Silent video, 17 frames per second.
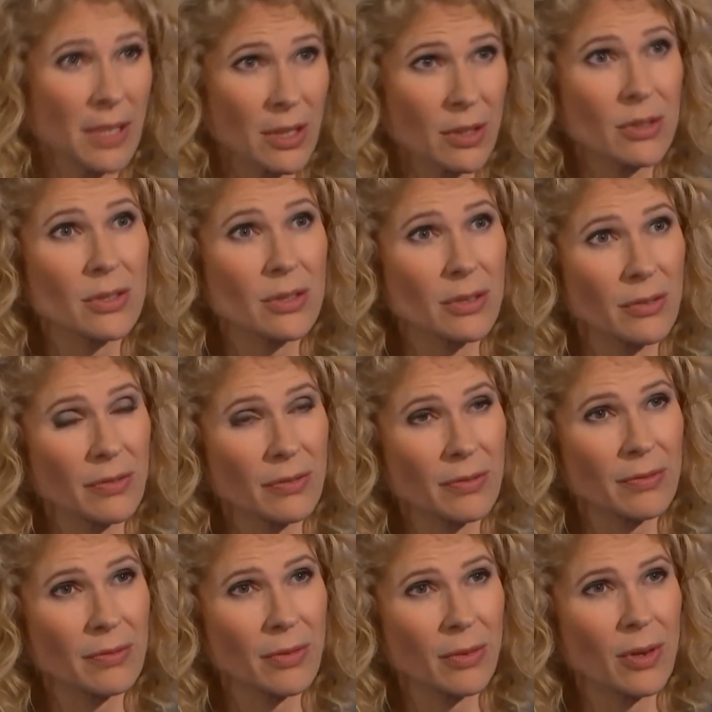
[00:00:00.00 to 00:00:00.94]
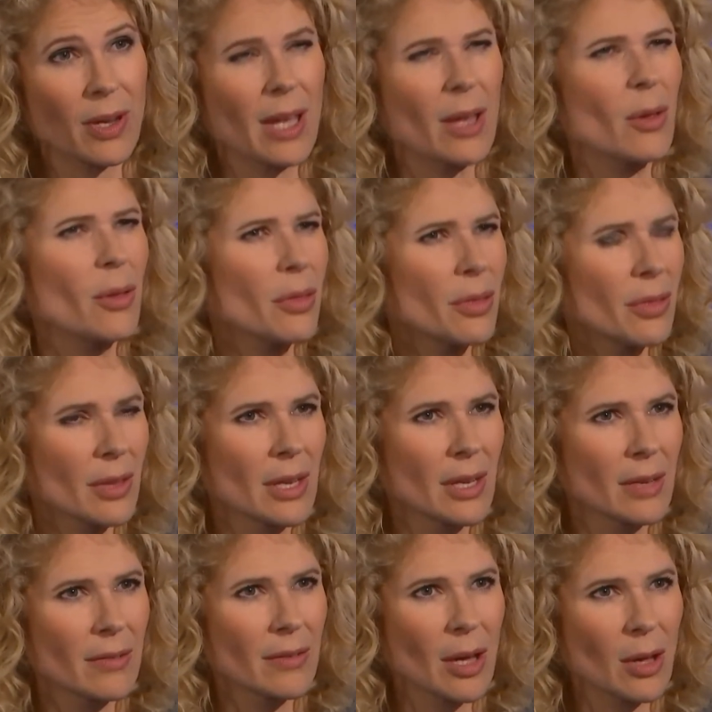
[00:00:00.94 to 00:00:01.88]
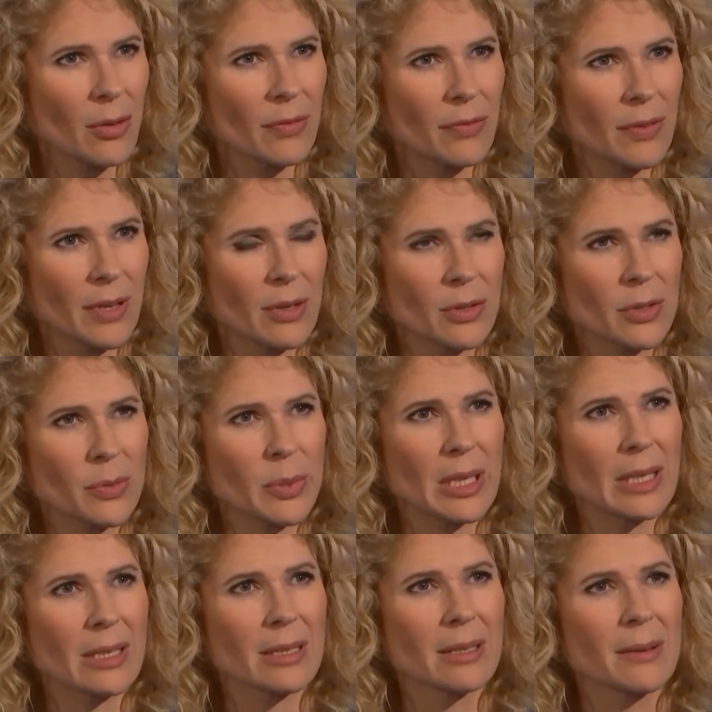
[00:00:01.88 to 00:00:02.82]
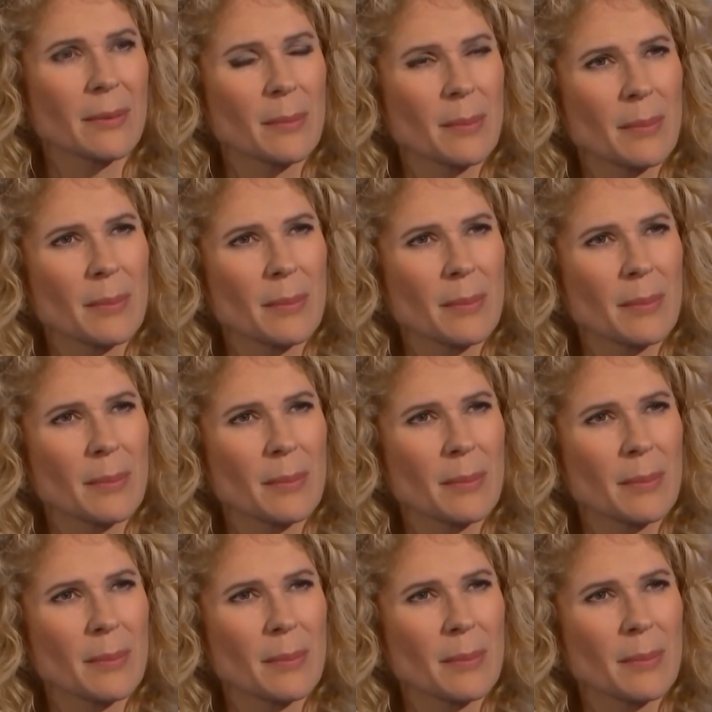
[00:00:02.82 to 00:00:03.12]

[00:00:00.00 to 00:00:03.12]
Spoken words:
and fears for health fears? But